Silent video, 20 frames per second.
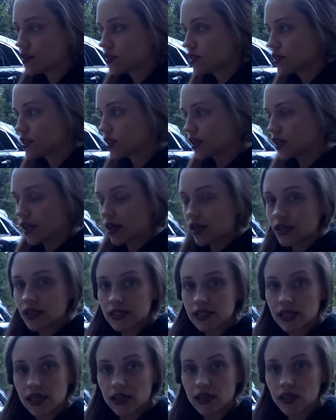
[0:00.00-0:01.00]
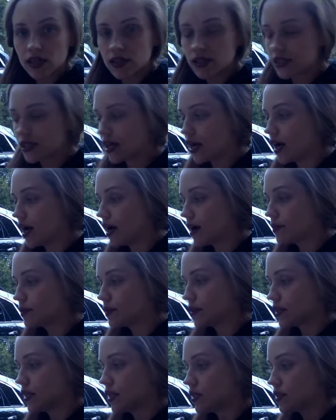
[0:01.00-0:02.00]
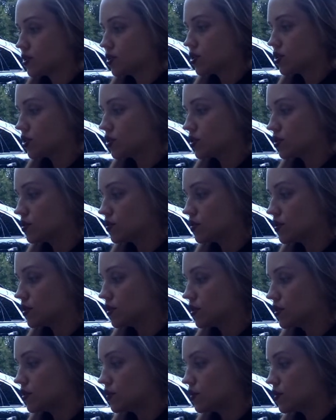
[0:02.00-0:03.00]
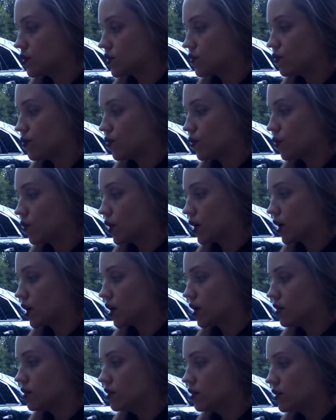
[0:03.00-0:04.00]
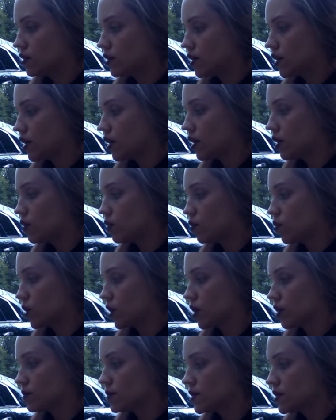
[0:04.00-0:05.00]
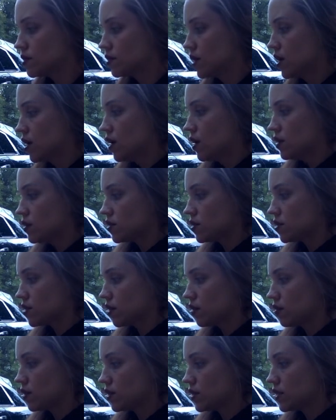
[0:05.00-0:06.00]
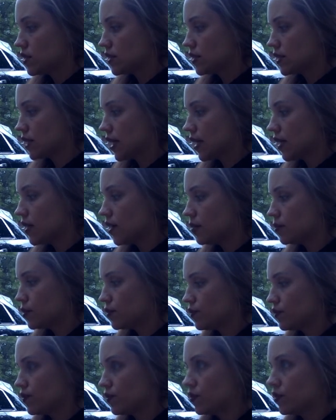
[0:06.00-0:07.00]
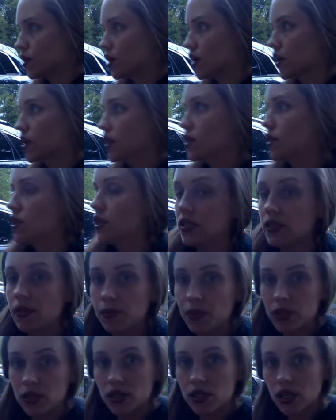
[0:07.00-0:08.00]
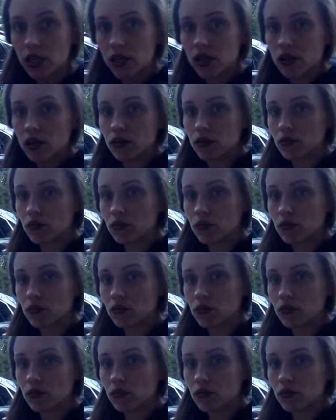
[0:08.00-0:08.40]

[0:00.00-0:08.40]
Sterilite containers that I plan to use for the worms. So the setup for this particular